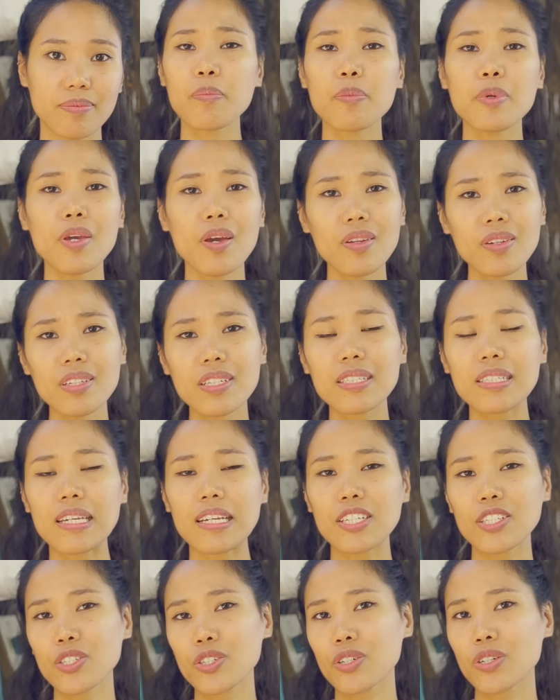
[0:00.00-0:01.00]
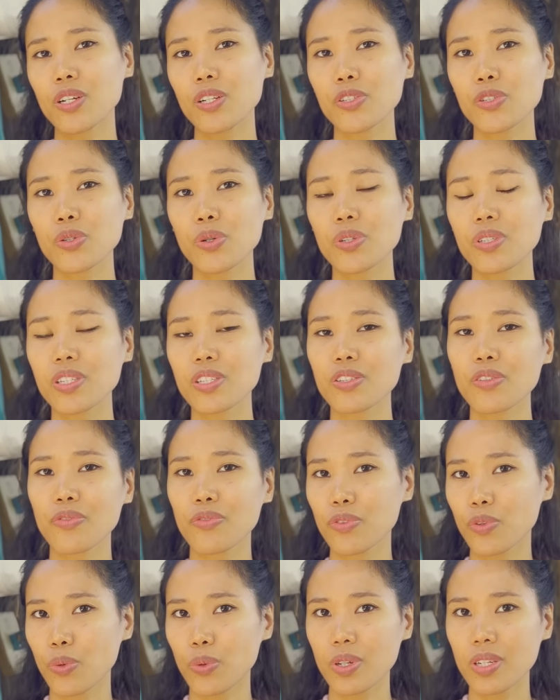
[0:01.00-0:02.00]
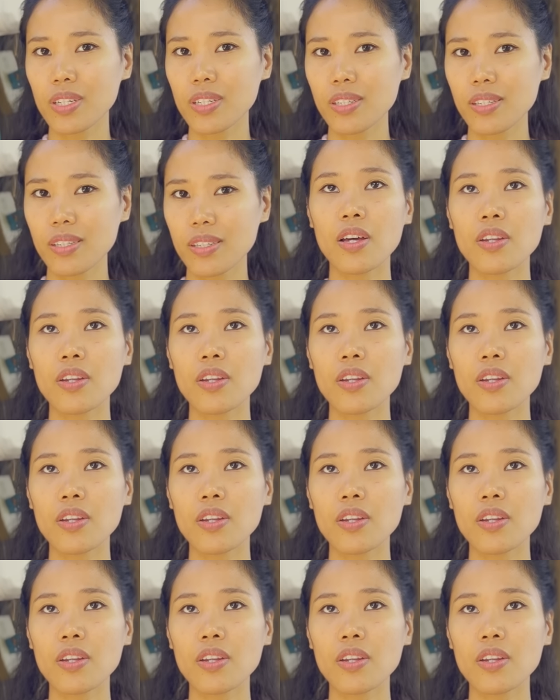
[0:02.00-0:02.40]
Beyond these external sources of noise,